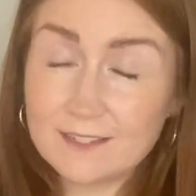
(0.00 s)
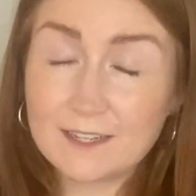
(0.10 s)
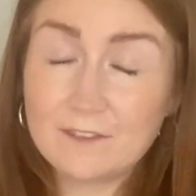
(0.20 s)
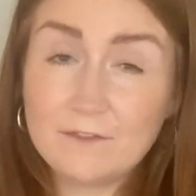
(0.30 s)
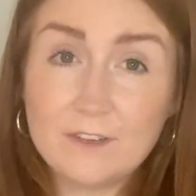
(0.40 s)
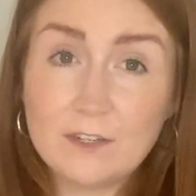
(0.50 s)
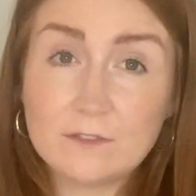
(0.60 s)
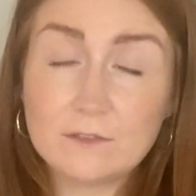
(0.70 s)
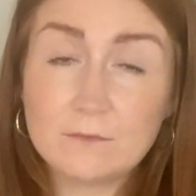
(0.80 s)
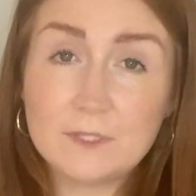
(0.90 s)
It can feel
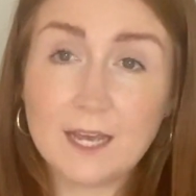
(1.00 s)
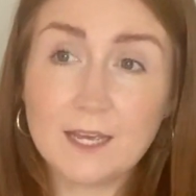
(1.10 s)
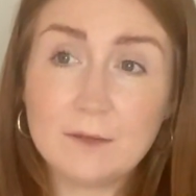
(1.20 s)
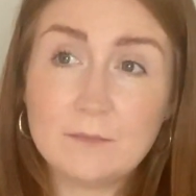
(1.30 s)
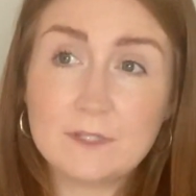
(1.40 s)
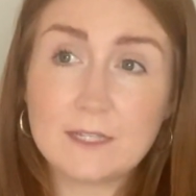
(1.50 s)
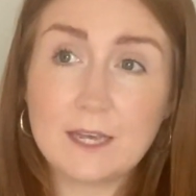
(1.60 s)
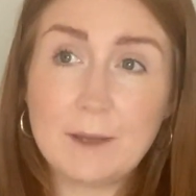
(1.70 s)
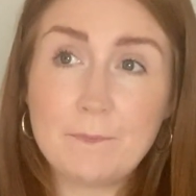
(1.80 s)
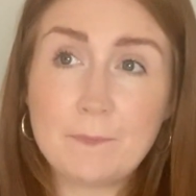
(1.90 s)
sometimes
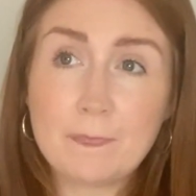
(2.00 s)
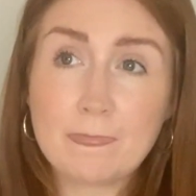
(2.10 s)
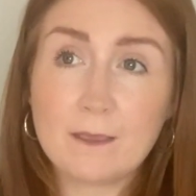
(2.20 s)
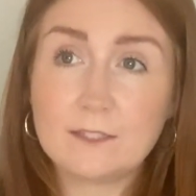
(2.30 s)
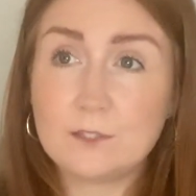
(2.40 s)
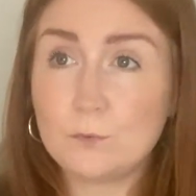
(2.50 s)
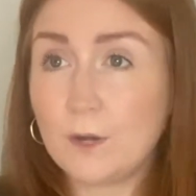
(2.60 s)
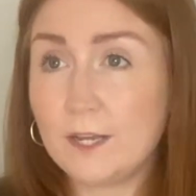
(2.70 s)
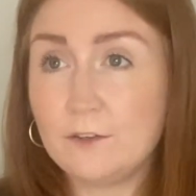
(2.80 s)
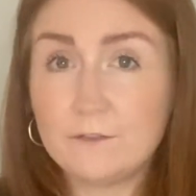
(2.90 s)
as to
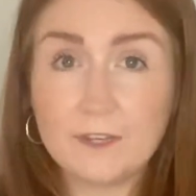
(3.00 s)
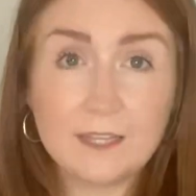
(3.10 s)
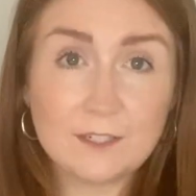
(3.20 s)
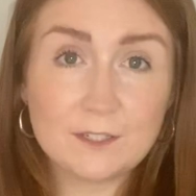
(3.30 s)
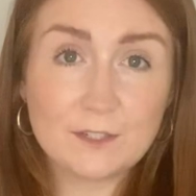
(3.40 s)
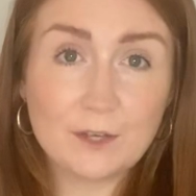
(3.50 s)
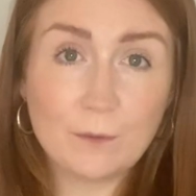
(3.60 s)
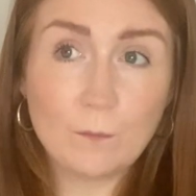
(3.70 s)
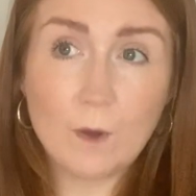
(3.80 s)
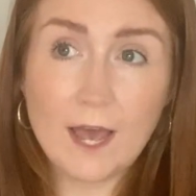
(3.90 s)
why you're feeling a
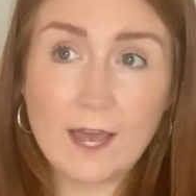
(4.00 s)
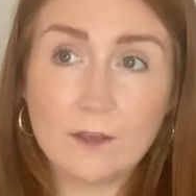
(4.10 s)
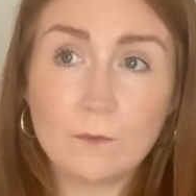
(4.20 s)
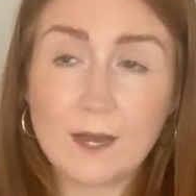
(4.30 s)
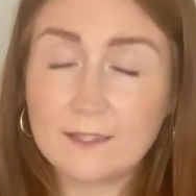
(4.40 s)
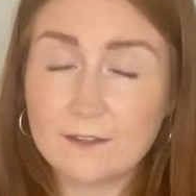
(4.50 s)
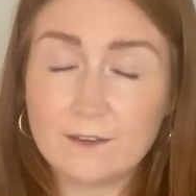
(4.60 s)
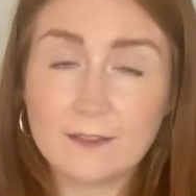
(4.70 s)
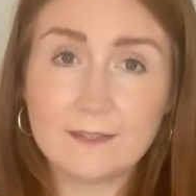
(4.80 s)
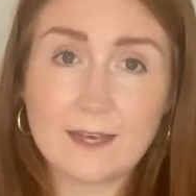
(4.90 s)
certain way or why
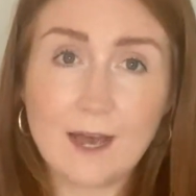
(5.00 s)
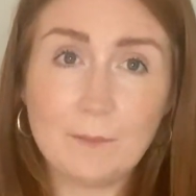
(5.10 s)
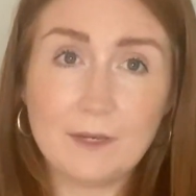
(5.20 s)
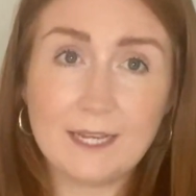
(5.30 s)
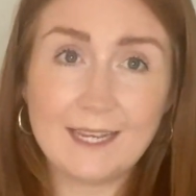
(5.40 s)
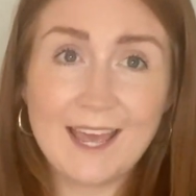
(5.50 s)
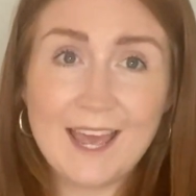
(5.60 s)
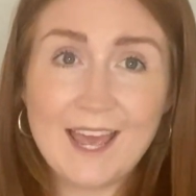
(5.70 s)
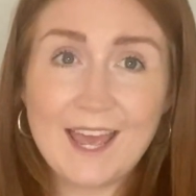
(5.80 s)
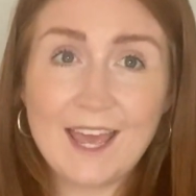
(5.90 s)
certain things are happening.
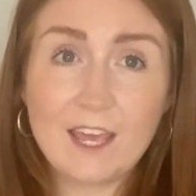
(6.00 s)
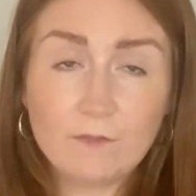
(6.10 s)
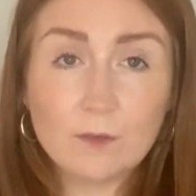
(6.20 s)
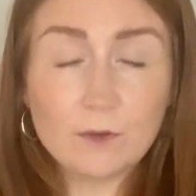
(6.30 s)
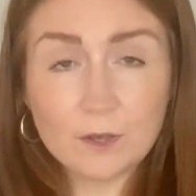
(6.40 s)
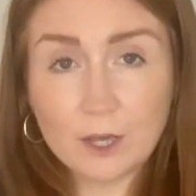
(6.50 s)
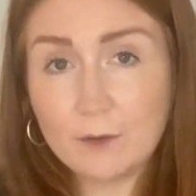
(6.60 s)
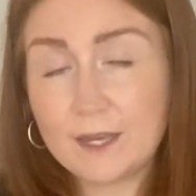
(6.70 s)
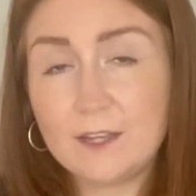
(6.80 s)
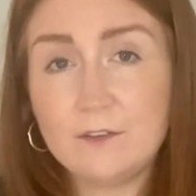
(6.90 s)
If you can go
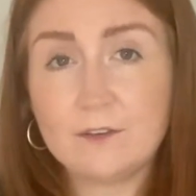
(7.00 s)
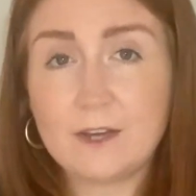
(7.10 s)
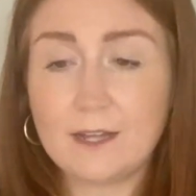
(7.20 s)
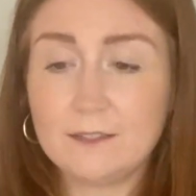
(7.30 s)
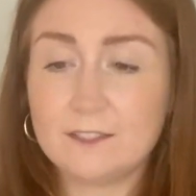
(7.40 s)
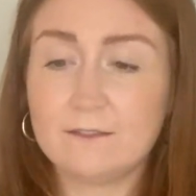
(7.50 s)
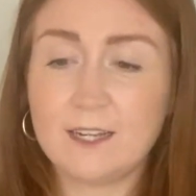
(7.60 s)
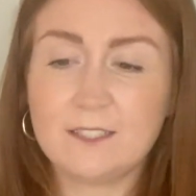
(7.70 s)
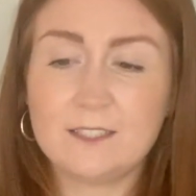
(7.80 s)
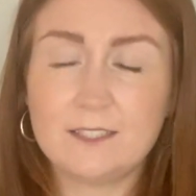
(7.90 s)
back in your calendar and
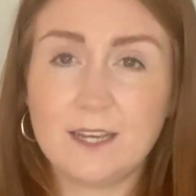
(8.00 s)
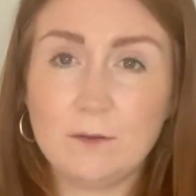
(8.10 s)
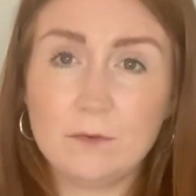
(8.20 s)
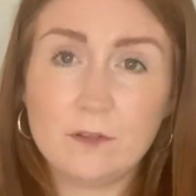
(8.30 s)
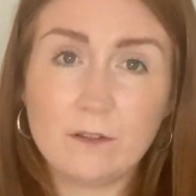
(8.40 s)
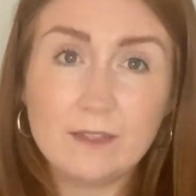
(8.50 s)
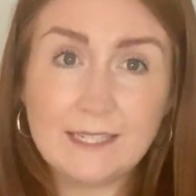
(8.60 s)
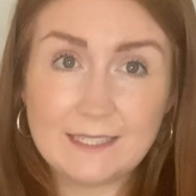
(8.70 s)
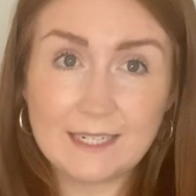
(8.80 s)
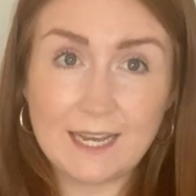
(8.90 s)
actually say, well, on
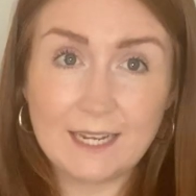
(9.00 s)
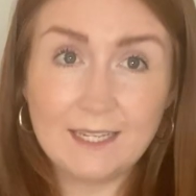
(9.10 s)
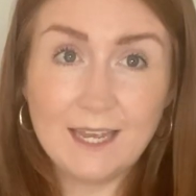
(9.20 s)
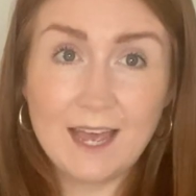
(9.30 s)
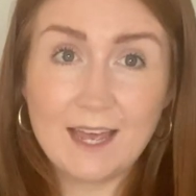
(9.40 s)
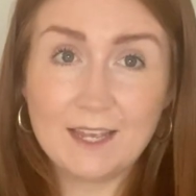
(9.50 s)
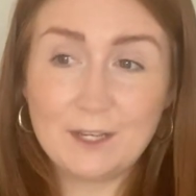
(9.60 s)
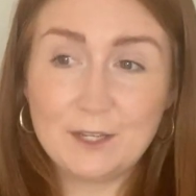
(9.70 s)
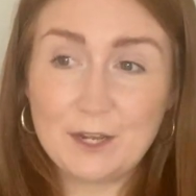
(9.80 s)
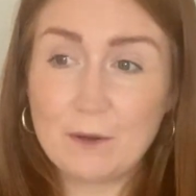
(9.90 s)
this day,
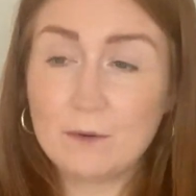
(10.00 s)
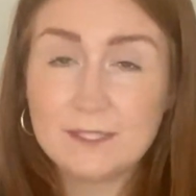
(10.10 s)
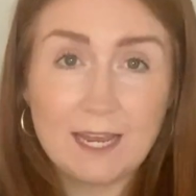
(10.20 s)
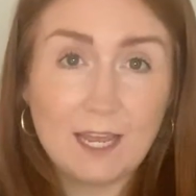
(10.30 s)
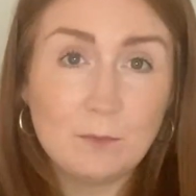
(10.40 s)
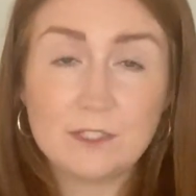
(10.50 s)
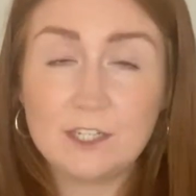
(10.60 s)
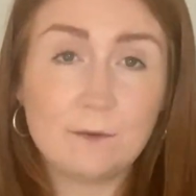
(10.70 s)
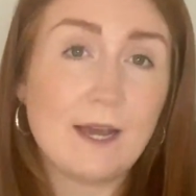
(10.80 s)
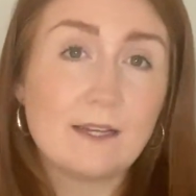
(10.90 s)
you know, I wasn't able to
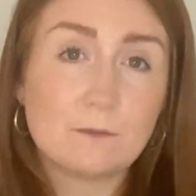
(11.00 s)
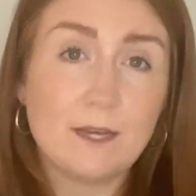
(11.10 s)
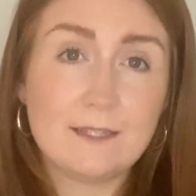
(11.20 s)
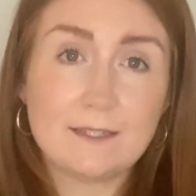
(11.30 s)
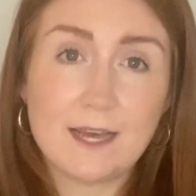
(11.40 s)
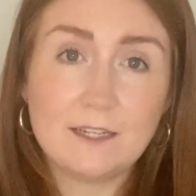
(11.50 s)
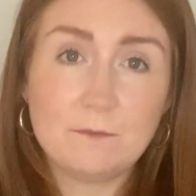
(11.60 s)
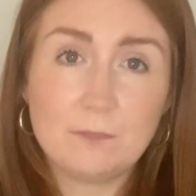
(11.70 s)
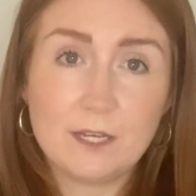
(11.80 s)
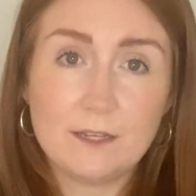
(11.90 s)
do X, Y, and Z
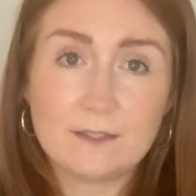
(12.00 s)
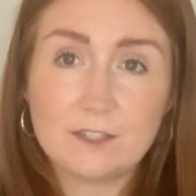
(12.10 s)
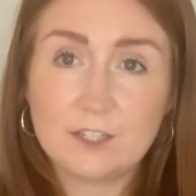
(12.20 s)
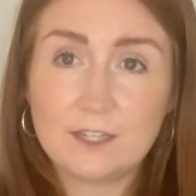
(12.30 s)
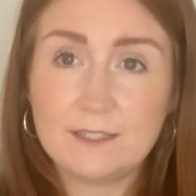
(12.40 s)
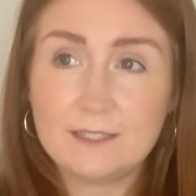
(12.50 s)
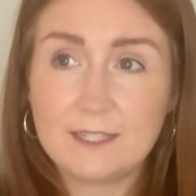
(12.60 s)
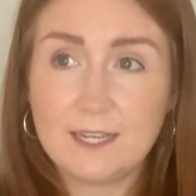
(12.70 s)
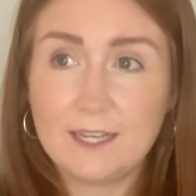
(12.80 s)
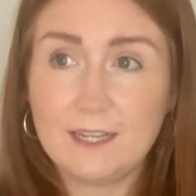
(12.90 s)
because, as you can
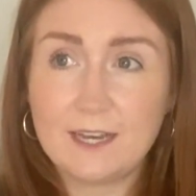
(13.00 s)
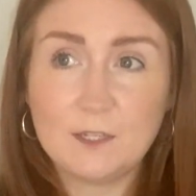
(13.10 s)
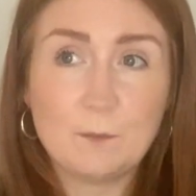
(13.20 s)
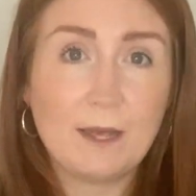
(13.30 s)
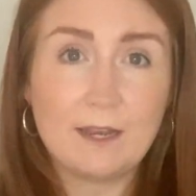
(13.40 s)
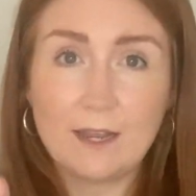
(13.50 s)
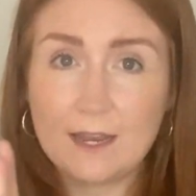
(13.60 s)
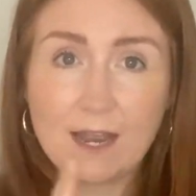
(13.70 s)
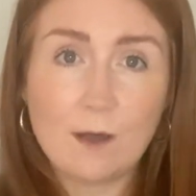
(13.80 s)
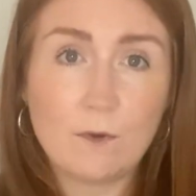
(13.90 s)
see, I spent
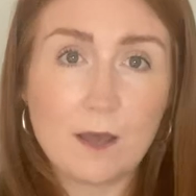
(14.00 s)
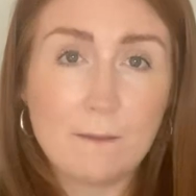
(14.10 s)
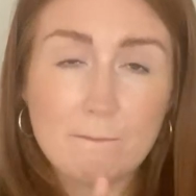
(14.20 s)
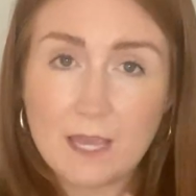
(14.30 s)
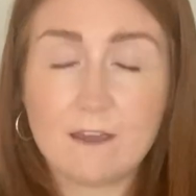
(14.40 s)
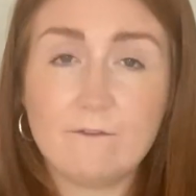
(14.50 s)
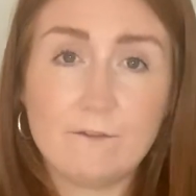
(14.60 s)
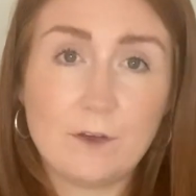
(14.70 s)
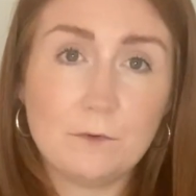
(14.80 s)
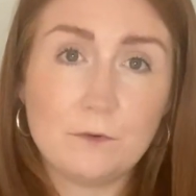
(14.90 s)
an hour making
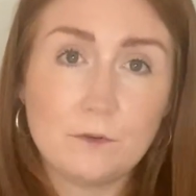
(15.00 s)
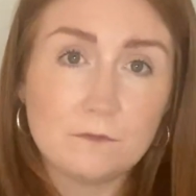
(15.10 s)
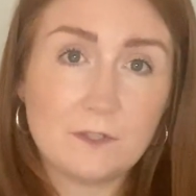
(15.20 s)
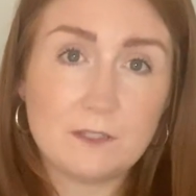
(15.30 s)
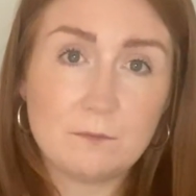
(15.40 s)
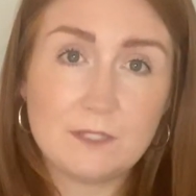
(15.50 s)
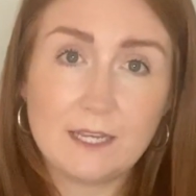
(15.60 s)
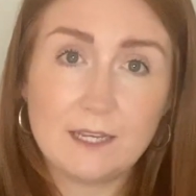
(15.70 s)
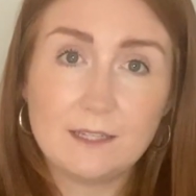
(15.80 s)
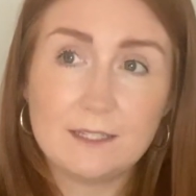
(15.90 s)
phone calls for this
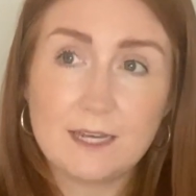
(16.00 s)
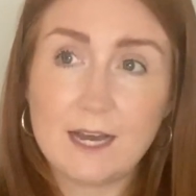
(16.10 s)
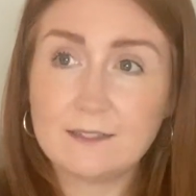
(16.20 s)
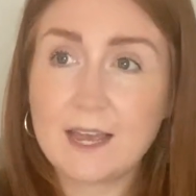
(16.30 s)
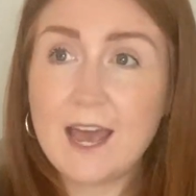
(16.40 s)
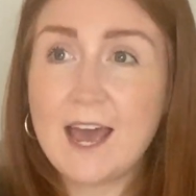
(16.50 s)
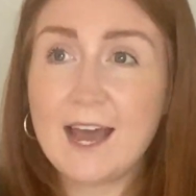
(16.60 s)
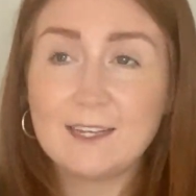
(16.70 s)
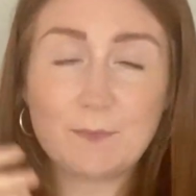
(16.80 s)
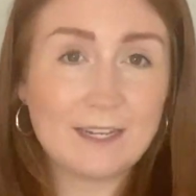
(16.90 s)
particular task.
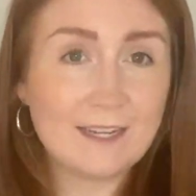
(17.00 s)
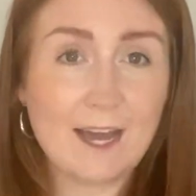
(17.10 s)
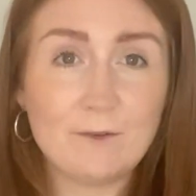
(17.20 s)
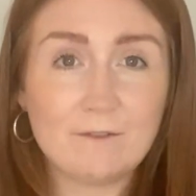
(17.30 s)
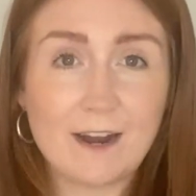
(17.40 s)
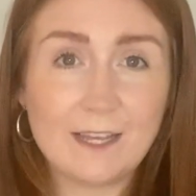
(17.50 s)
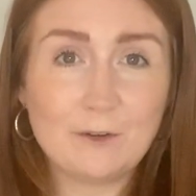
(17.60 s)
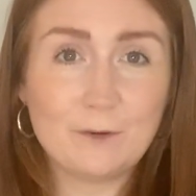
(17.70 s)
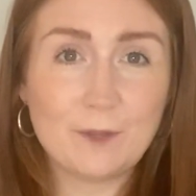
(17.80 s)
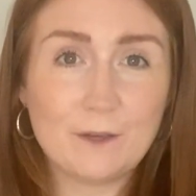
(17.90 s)
I spent an hour
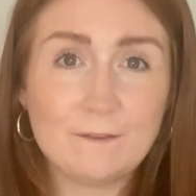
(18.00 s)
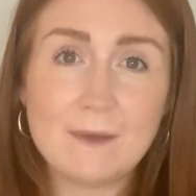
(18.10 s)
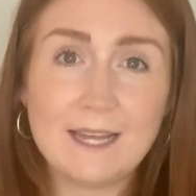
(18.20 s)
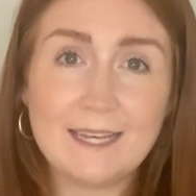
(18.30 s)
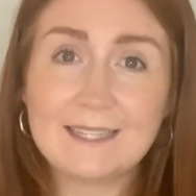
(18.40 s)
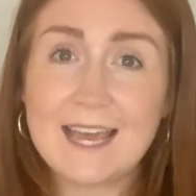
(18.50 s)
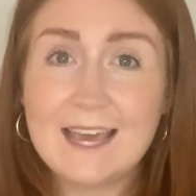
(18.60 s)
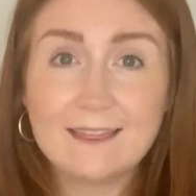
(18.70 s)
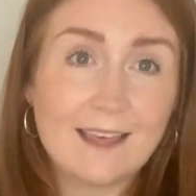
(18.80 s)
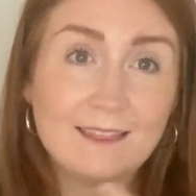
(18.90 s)
writing up those minutes.
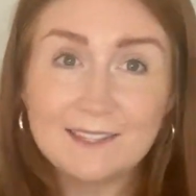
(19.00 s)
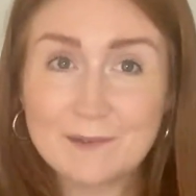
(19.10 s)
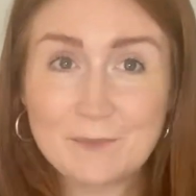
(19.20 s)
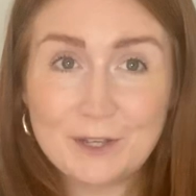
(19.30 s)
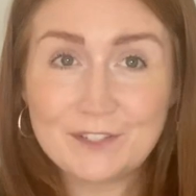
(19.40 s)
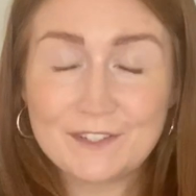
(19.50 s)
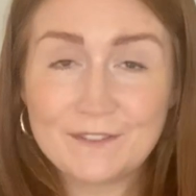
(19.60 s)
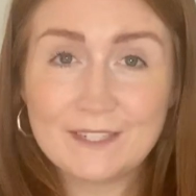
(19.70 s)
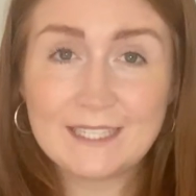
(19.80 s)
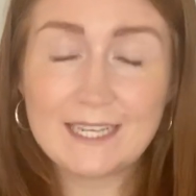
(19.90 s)
Then this emergency
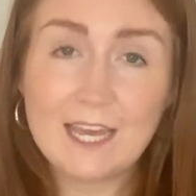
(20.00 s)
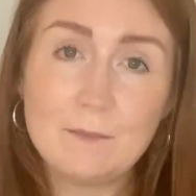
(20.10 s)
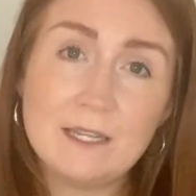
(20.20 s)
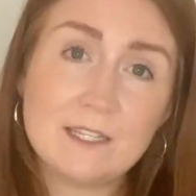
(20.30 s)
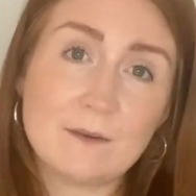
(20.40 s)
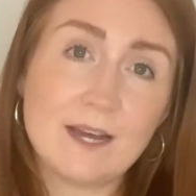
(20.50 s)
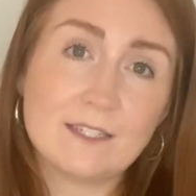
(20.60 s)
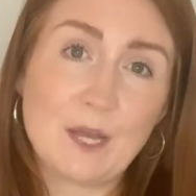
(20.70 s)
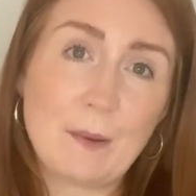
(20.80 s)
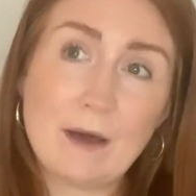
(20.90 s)
visit came in, so I had
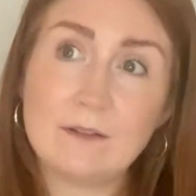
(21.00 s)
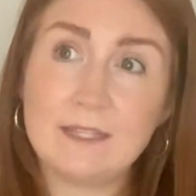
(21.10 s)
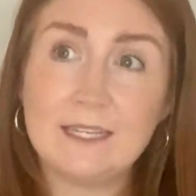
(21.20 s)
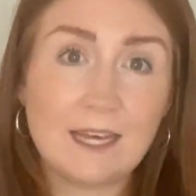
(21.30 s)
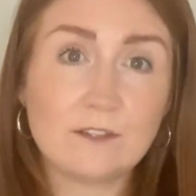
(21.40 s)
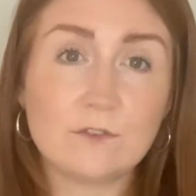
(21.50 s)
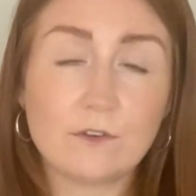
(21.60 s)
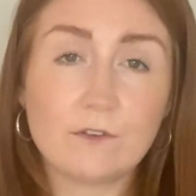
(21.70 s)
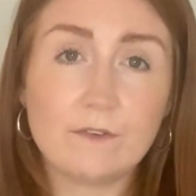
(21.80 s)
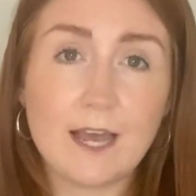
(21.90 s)
to go out on it, and that
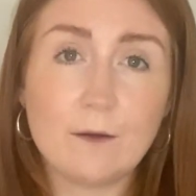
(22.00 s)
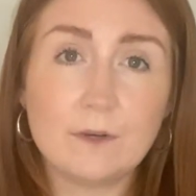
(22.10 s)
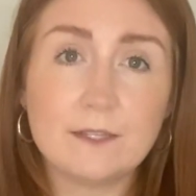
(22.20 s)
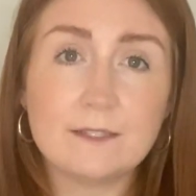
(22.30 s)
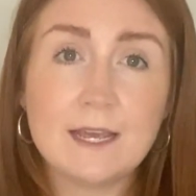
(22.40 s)
took 3 hours.